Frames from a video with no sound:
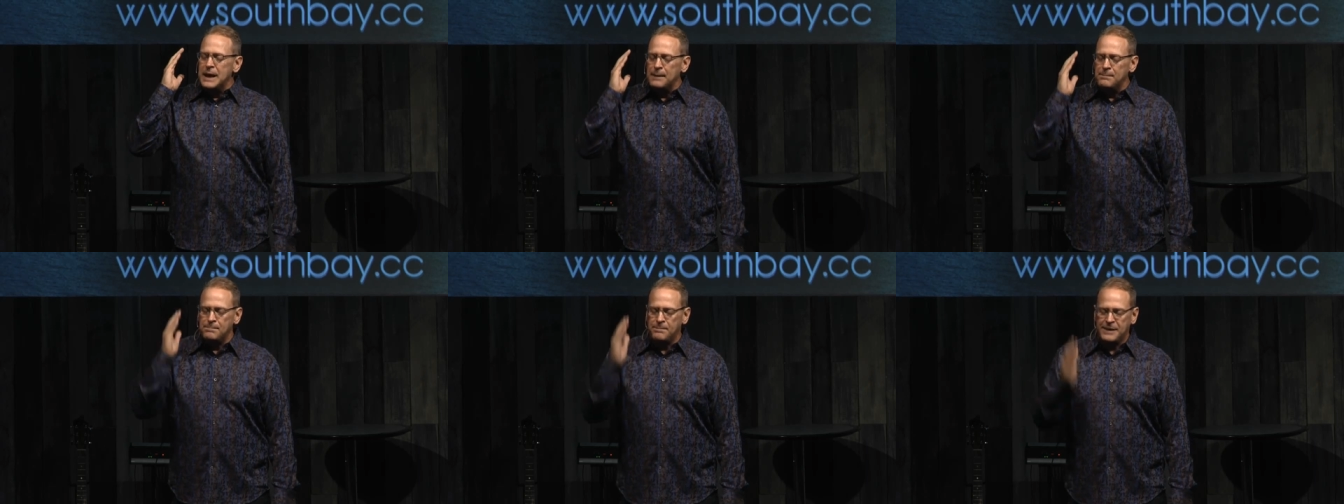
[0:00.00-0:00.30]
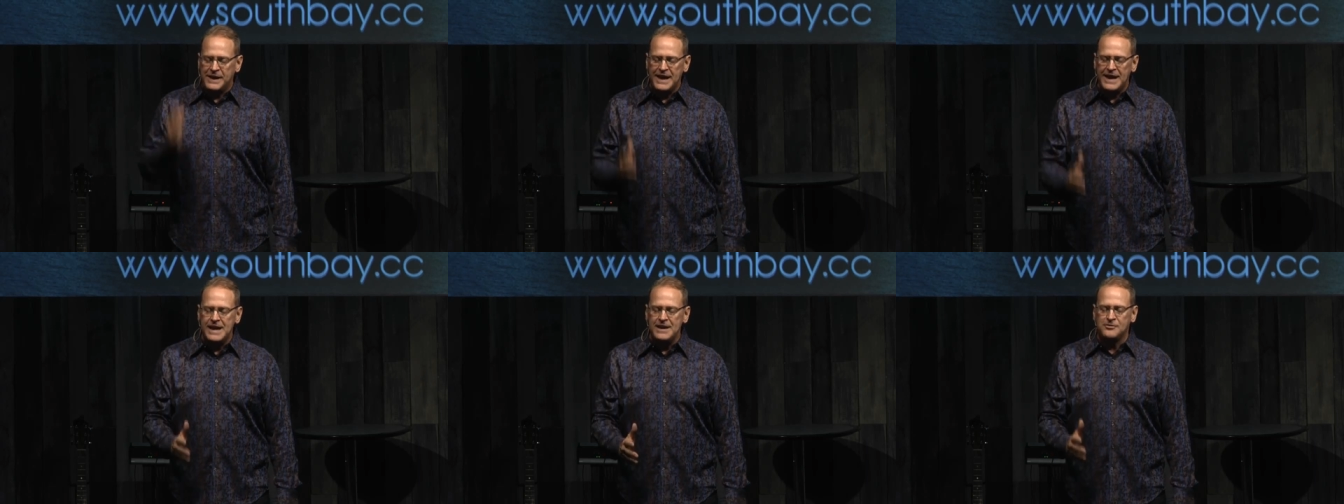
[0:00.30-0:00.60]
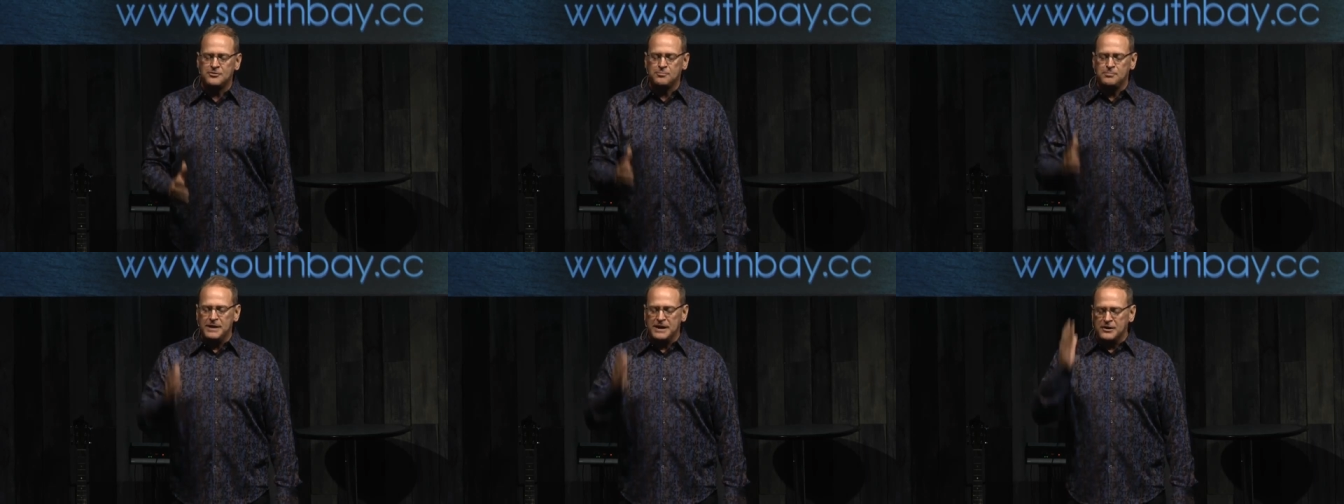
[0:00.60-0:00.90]
at
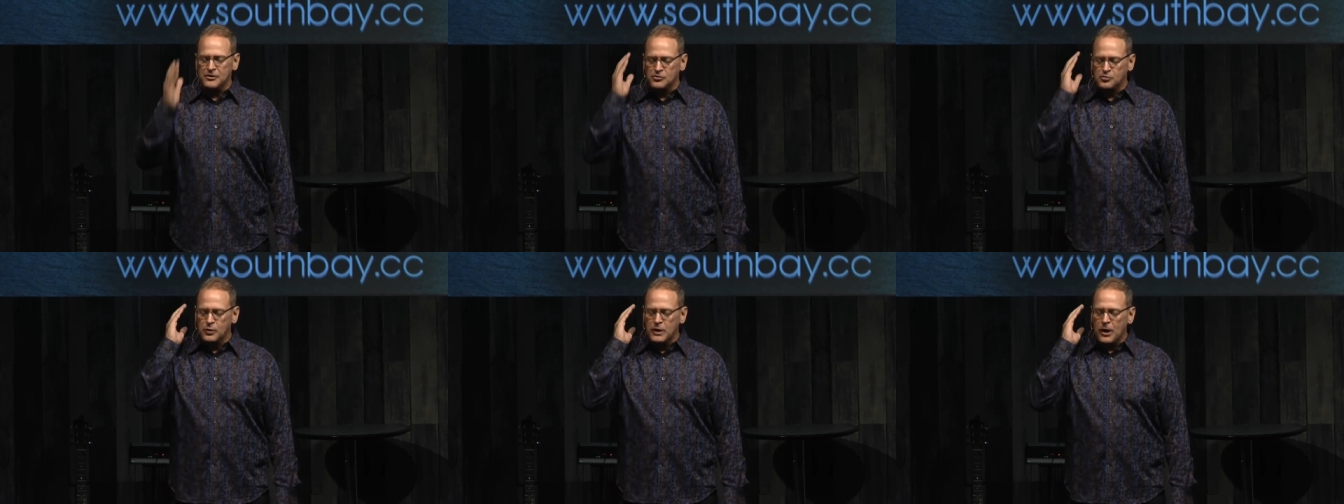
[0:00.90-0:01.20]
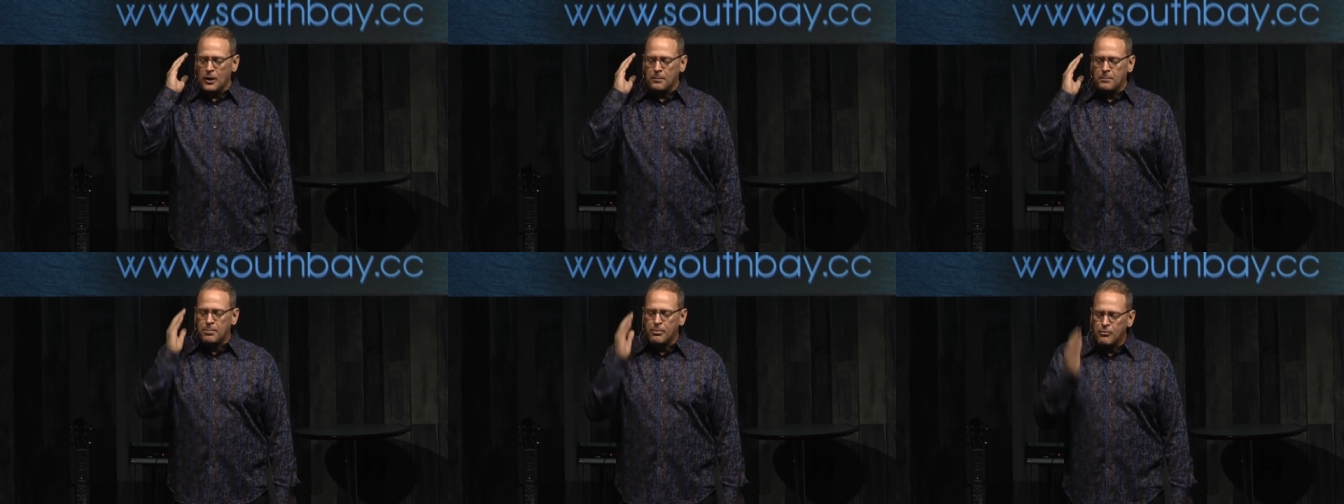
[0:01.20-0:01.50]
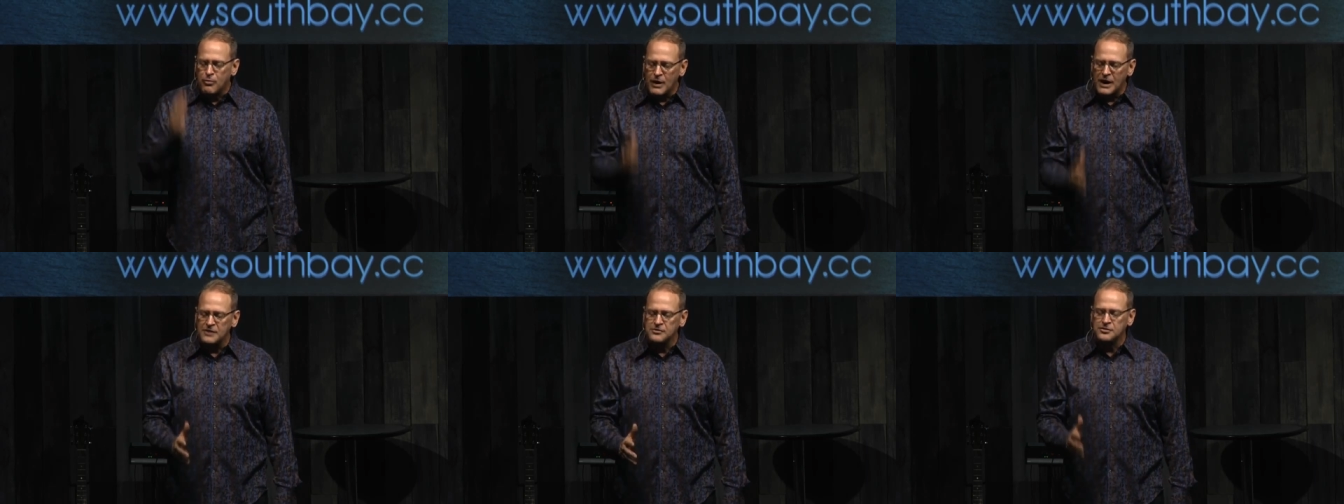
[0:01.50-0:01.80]
peace because we are
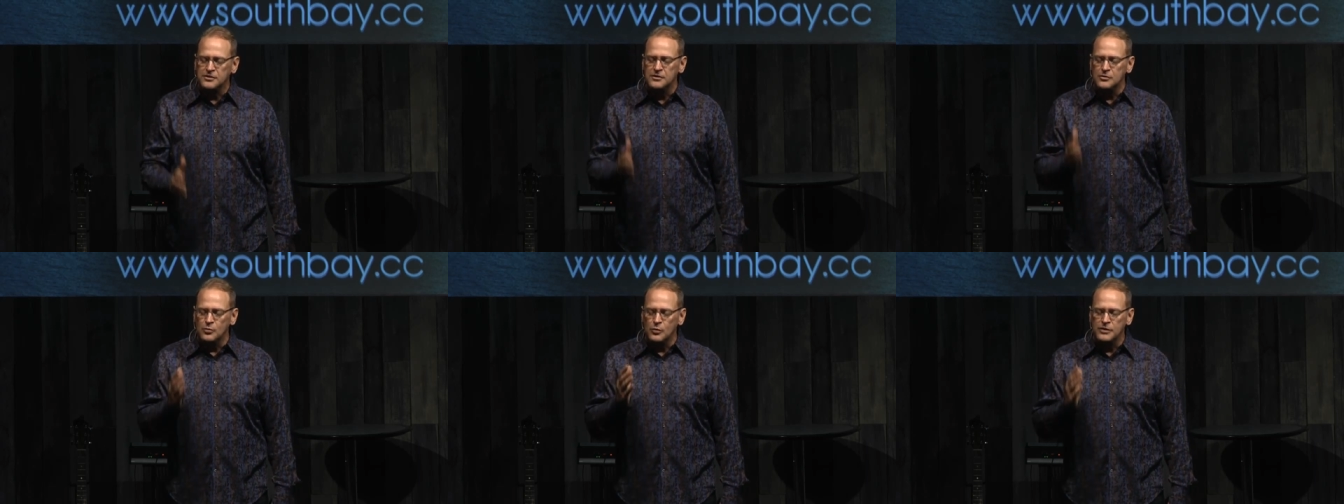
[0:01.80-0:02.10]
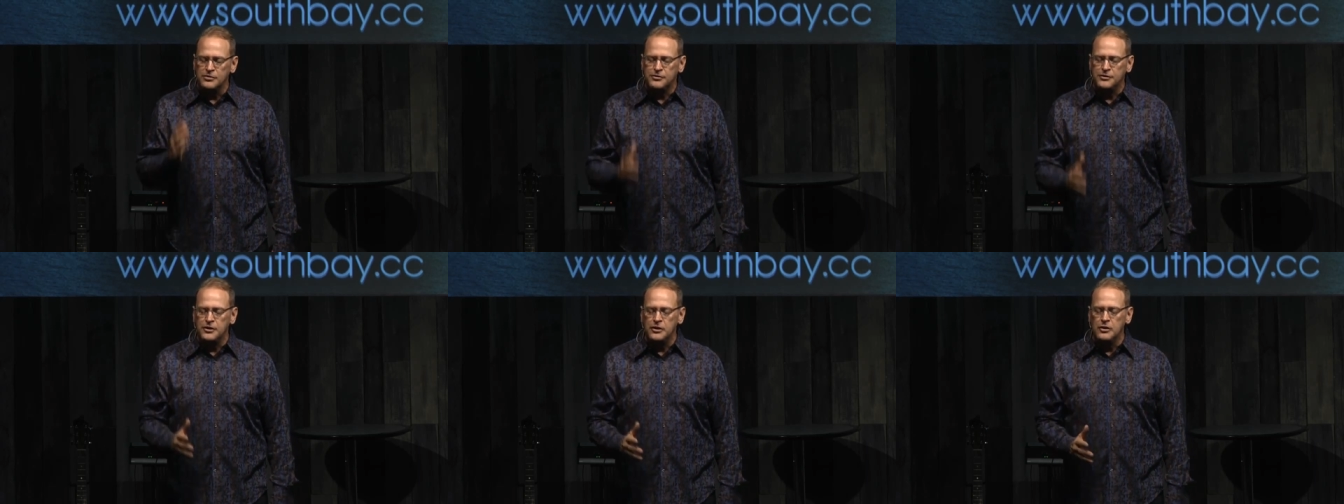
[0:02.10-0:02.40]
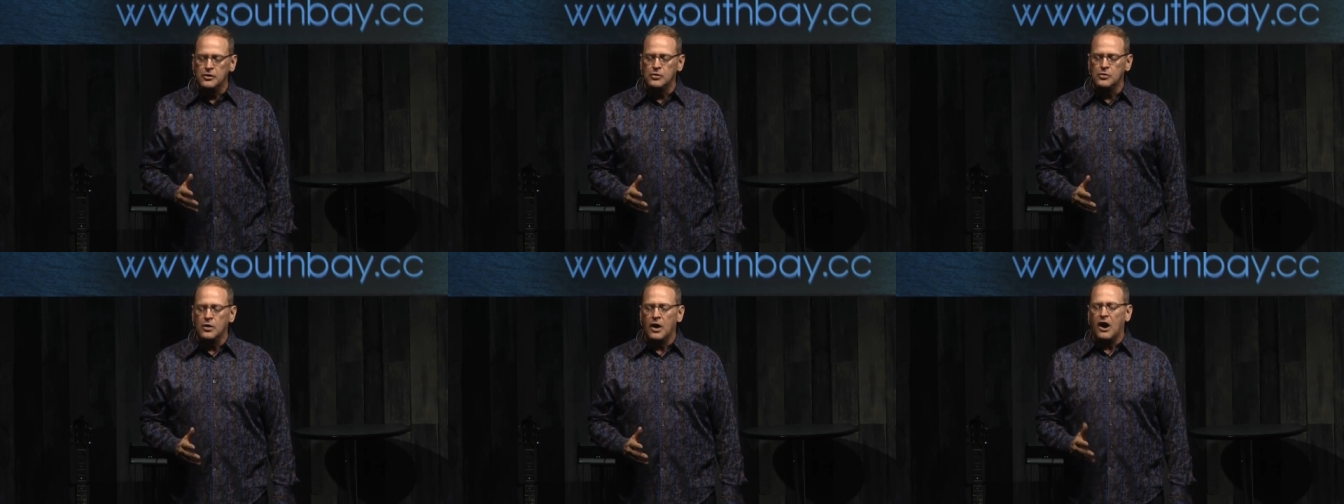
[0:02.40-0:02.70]
present with
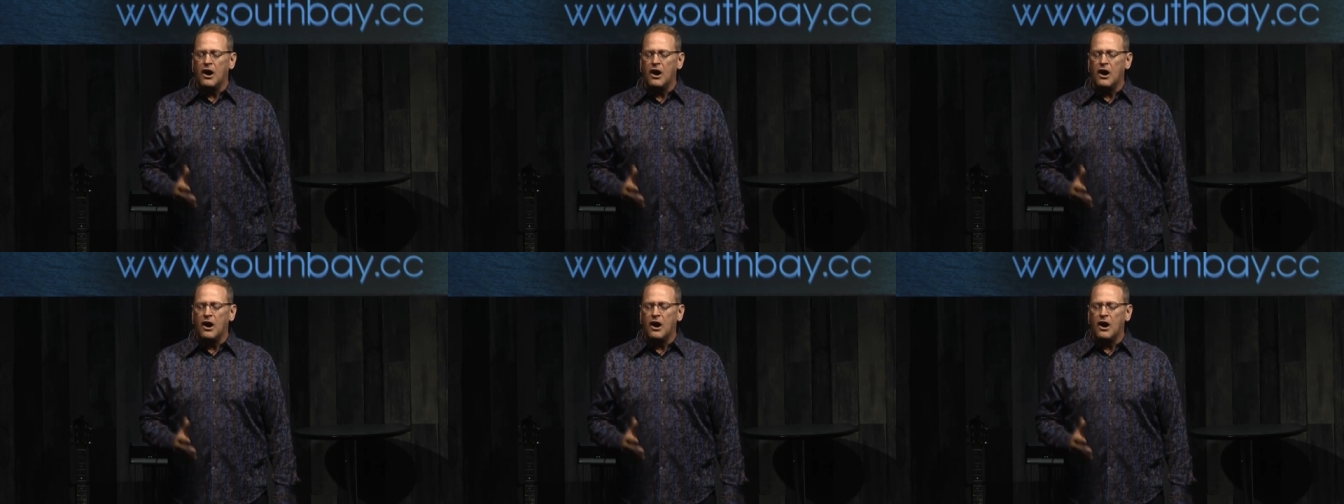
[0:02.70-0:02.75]
you.